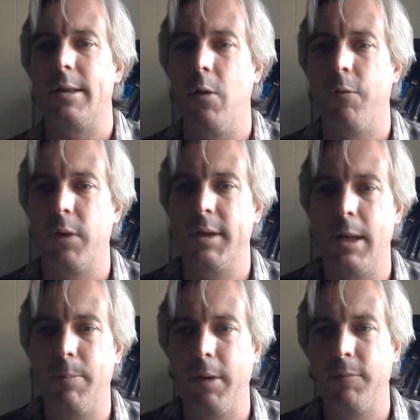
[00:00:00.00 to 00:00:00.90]
So, for
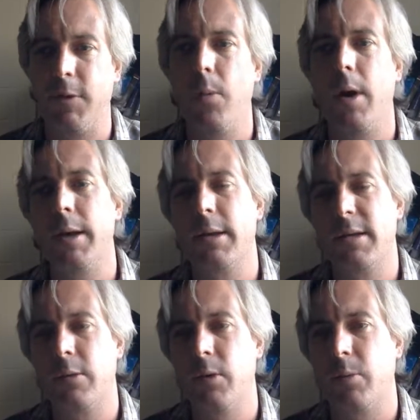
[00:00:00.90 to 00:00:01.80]
example, if you want
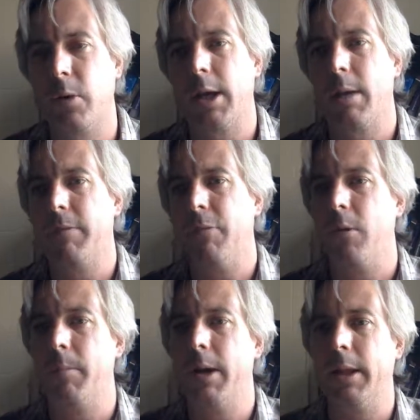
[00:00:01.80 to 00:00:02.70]
students working on
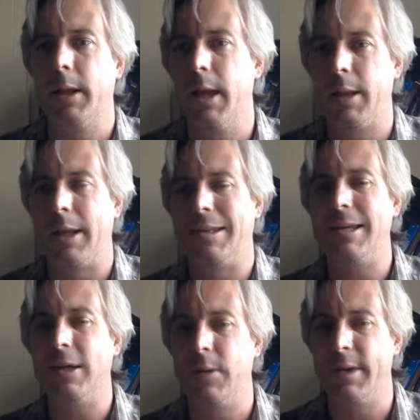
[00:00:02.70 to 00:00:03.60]
before, middling, and end, like
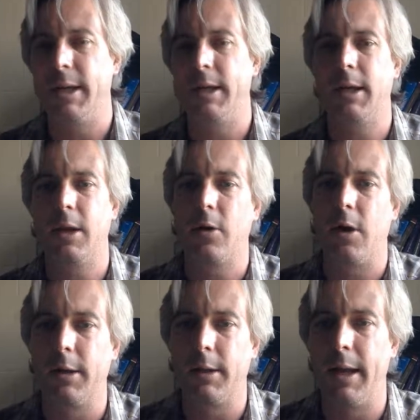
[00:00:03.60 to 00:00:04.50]
sequencing in a
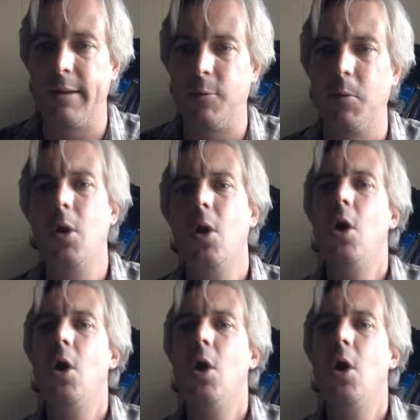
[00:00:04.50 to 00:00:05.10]
kindergarten classroom,